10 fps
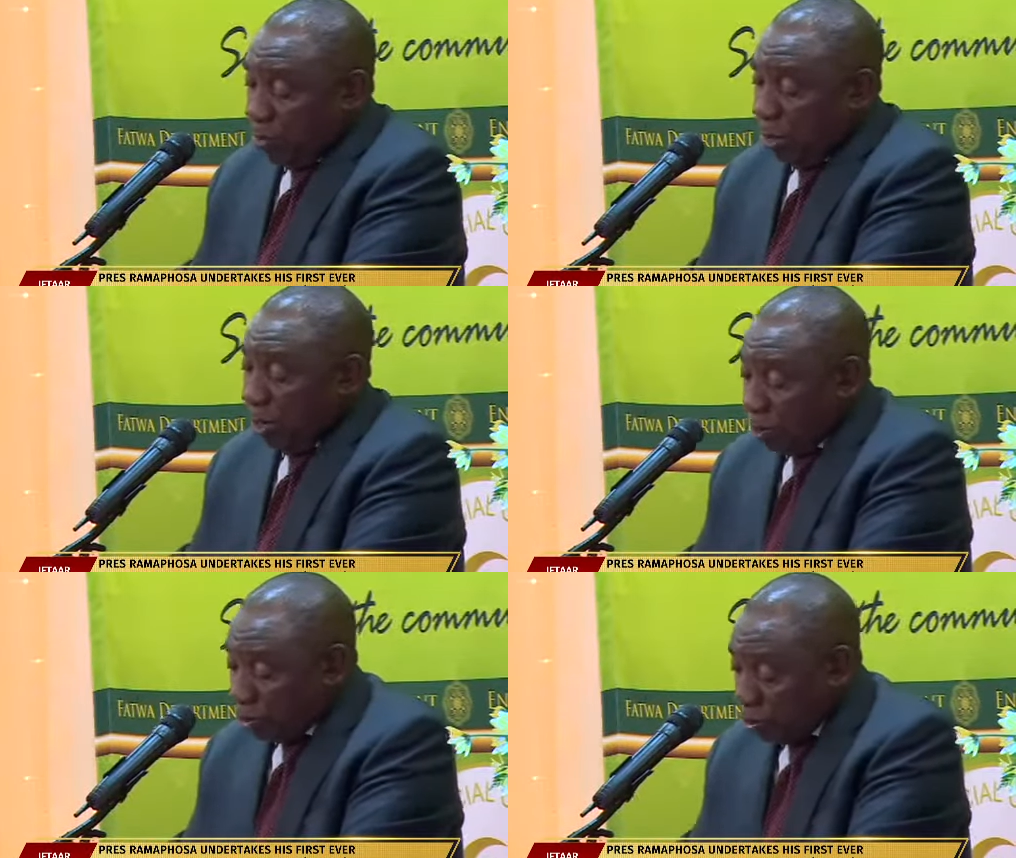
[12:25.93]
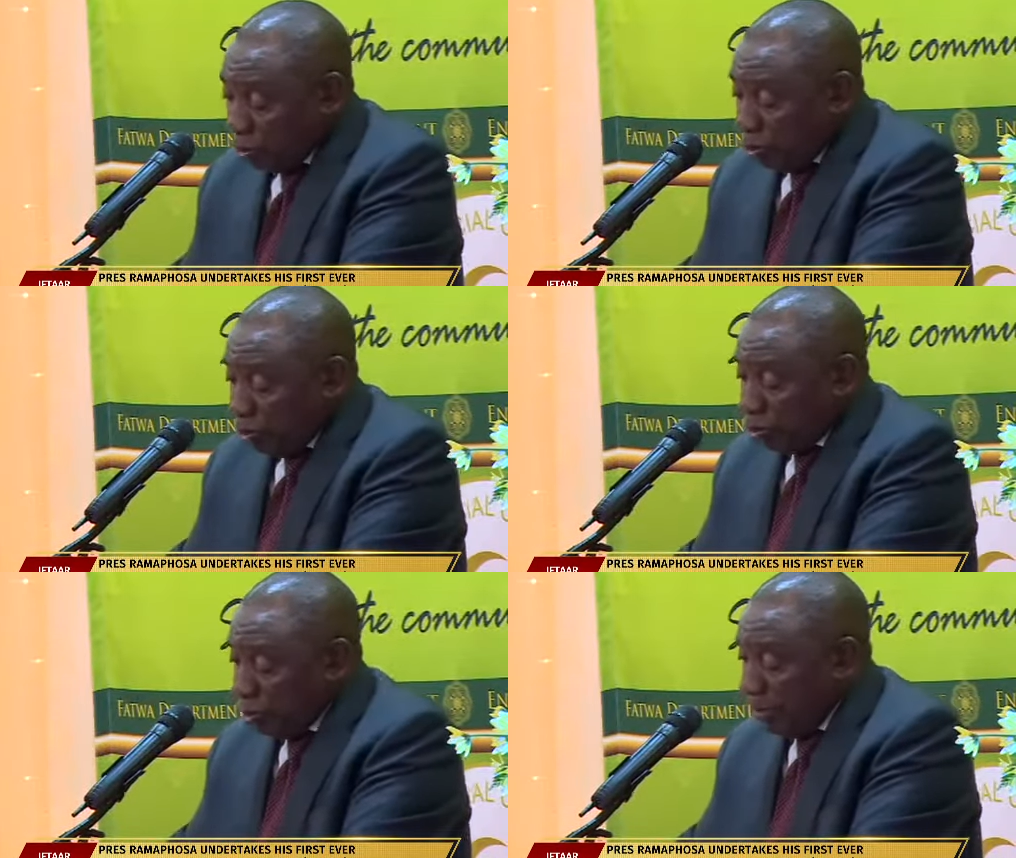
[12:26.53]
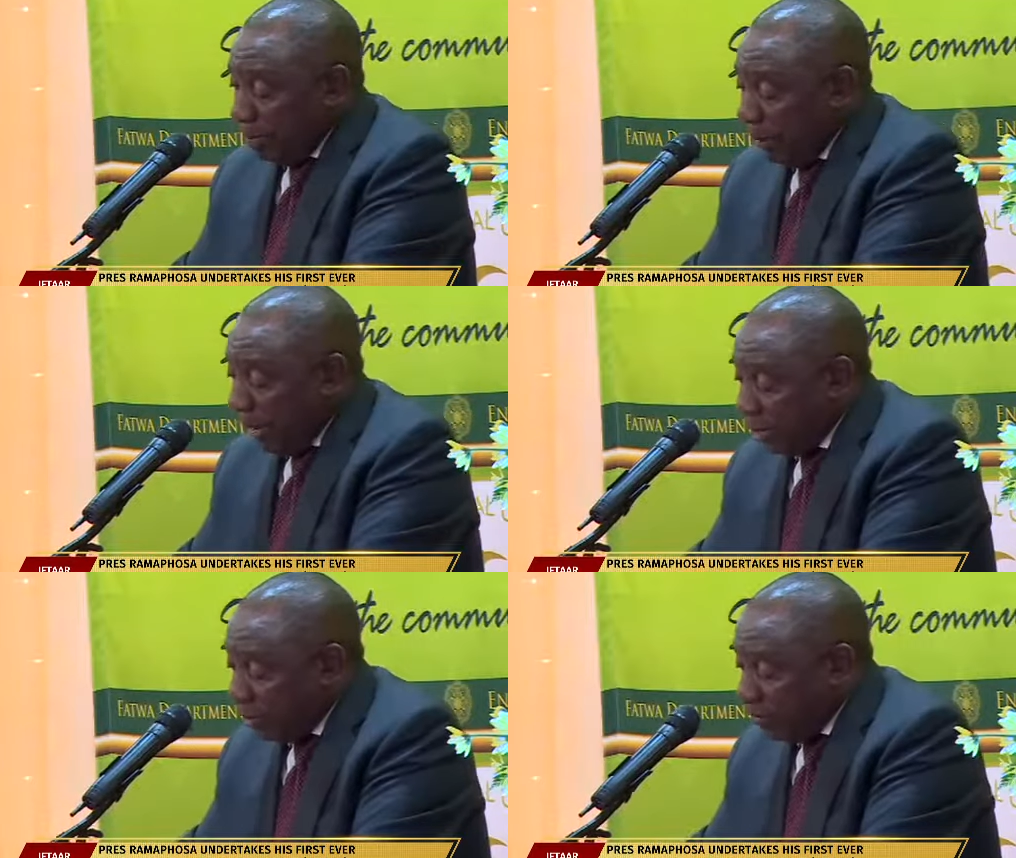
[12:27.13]
We look to you to be
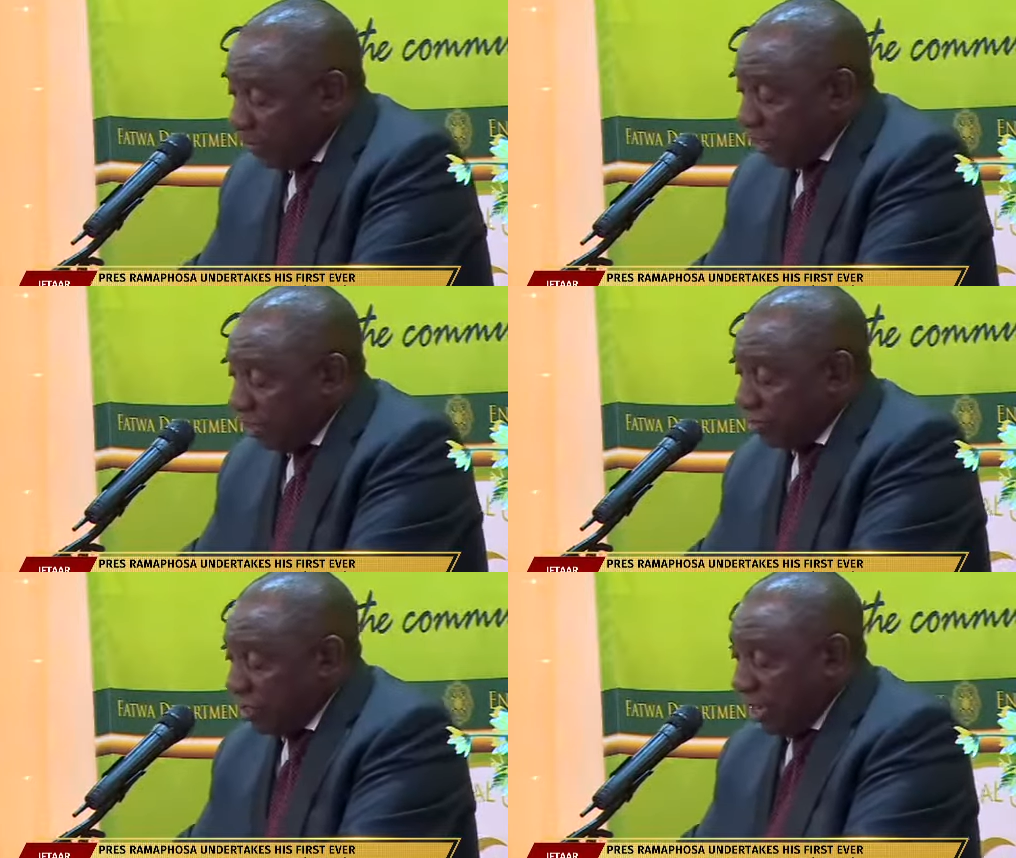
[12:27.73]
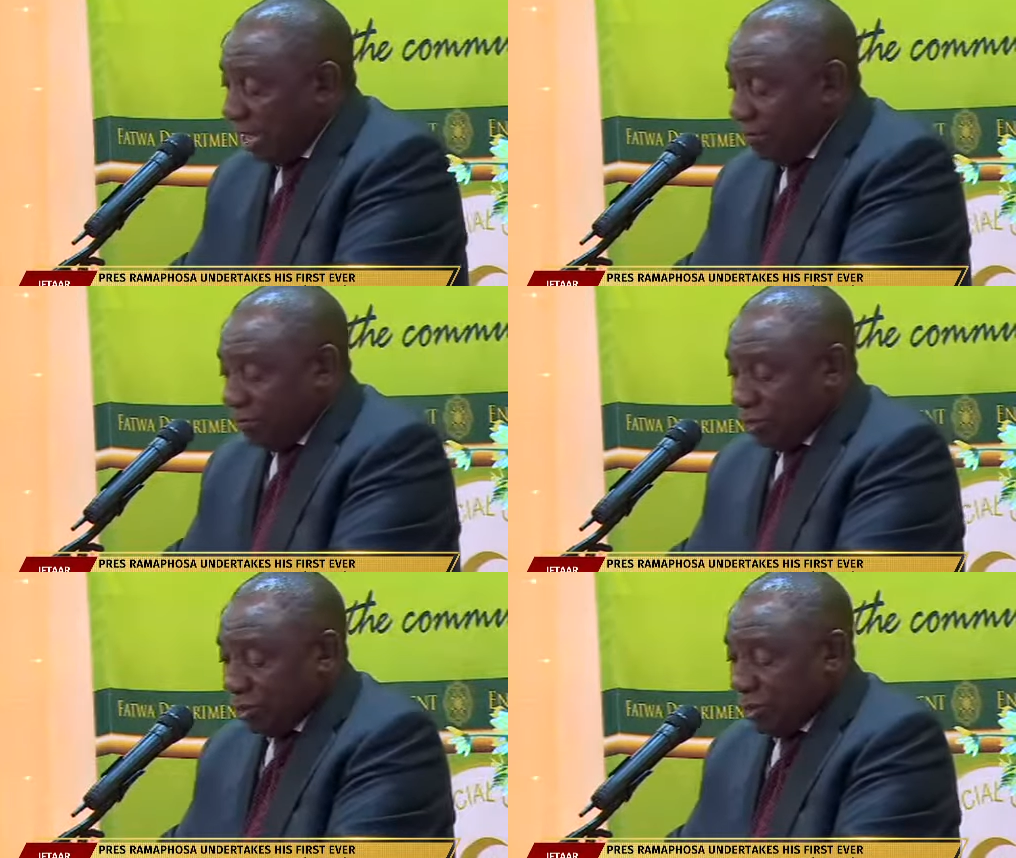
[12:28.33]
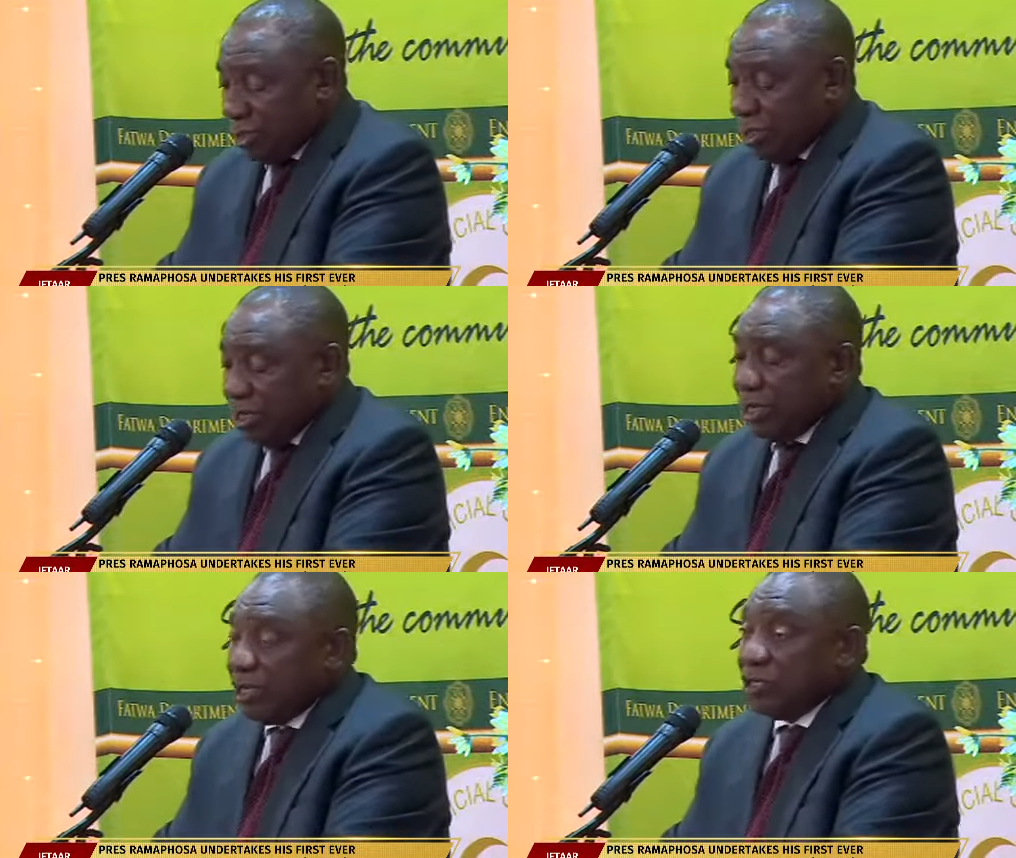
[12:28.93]
part of the national effort
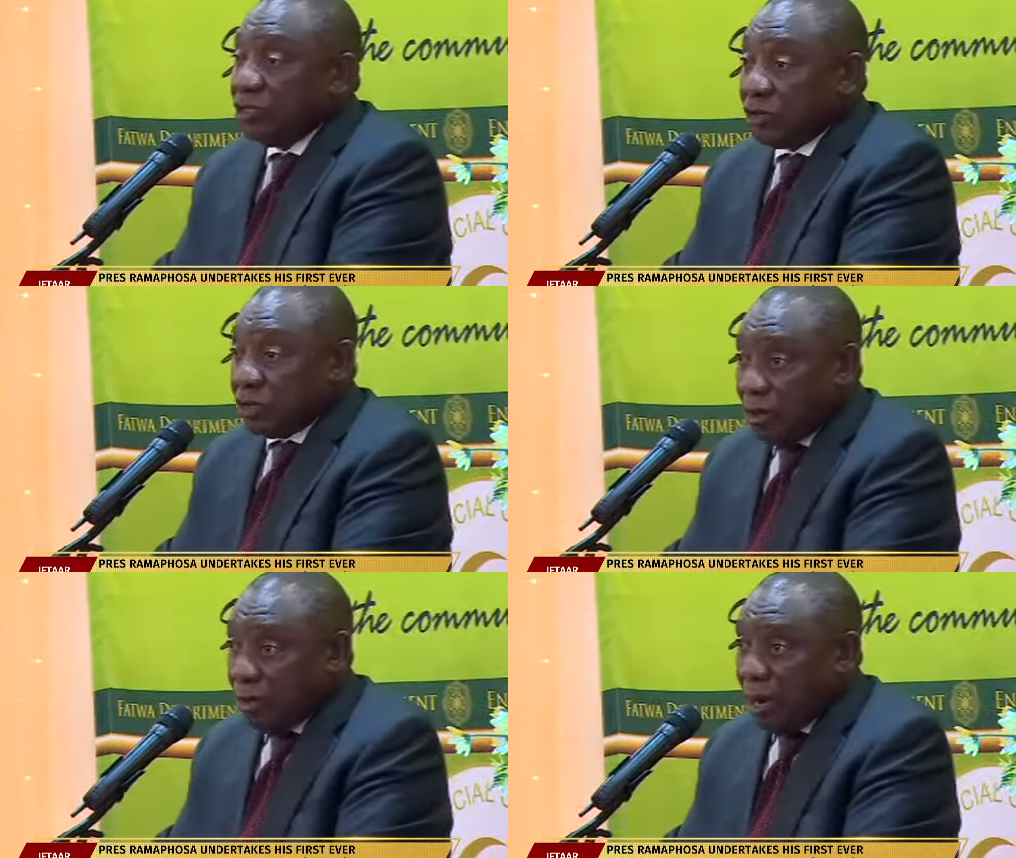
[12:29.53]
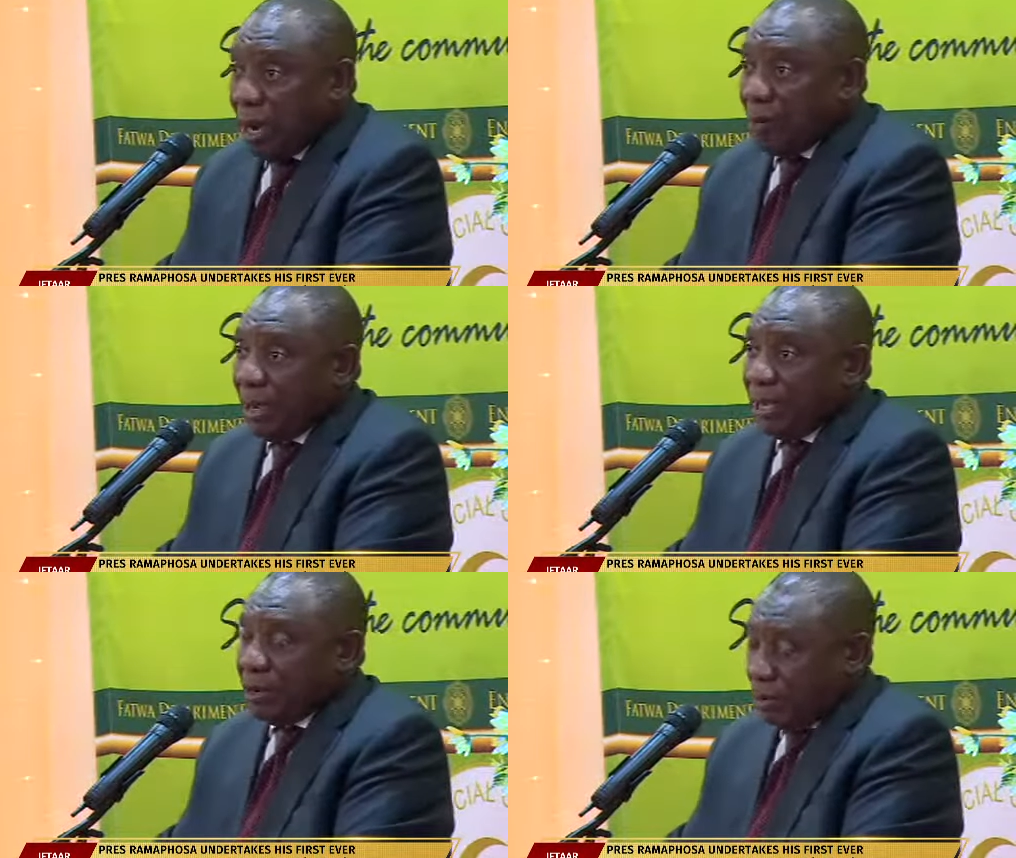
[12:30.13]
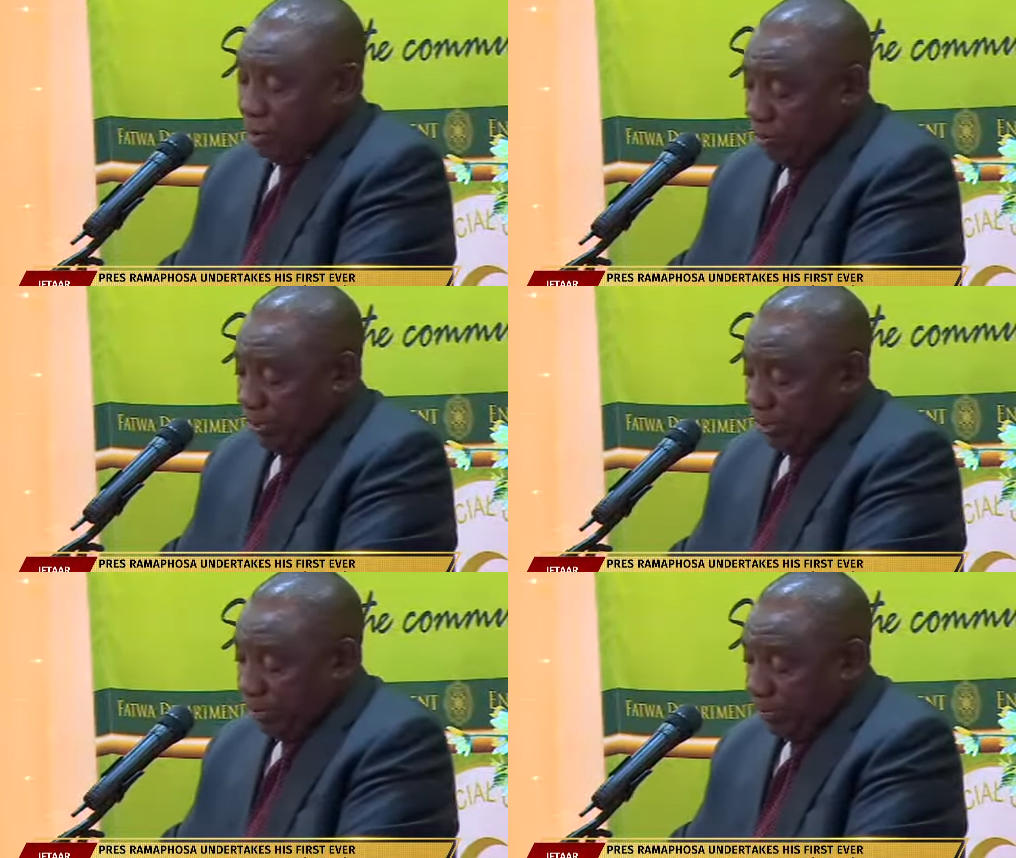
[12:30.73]
to grow our
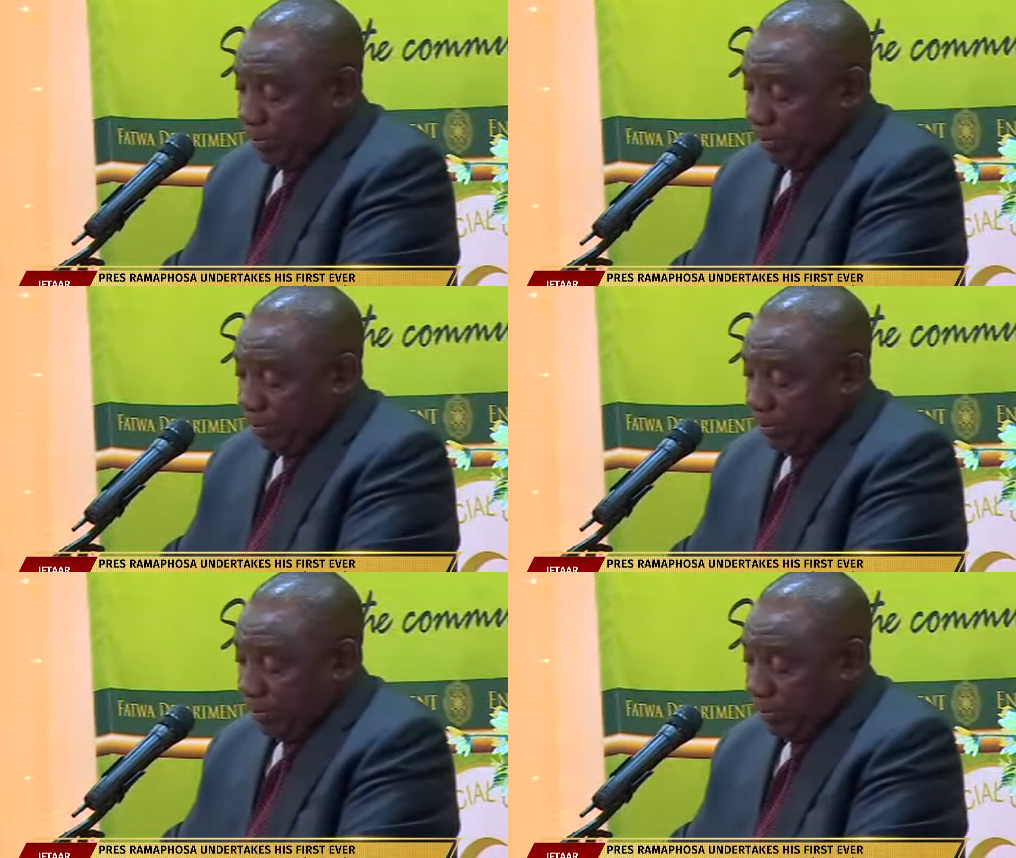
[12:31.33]
economy,